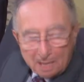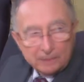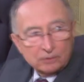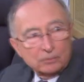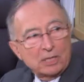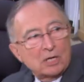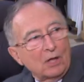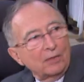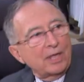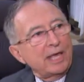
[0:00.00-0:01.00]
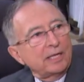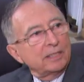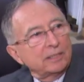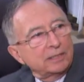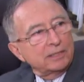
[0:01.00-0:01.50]
I don't recall that.
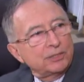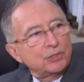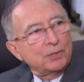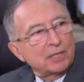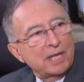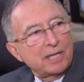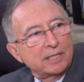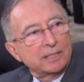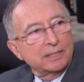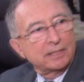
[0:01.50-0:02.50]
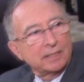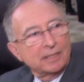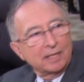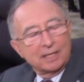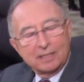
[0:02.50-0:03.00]
Okay. Did you hear that? We
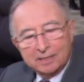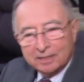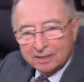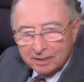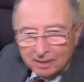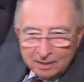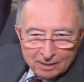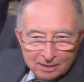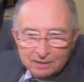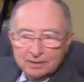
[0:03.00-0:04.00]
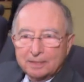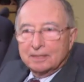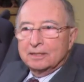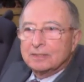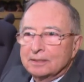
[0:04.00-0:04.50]
did. Did, did you call? Did you call us
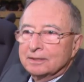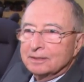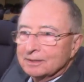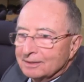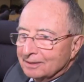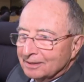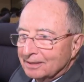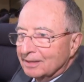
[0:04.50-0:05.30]
parasites for being here?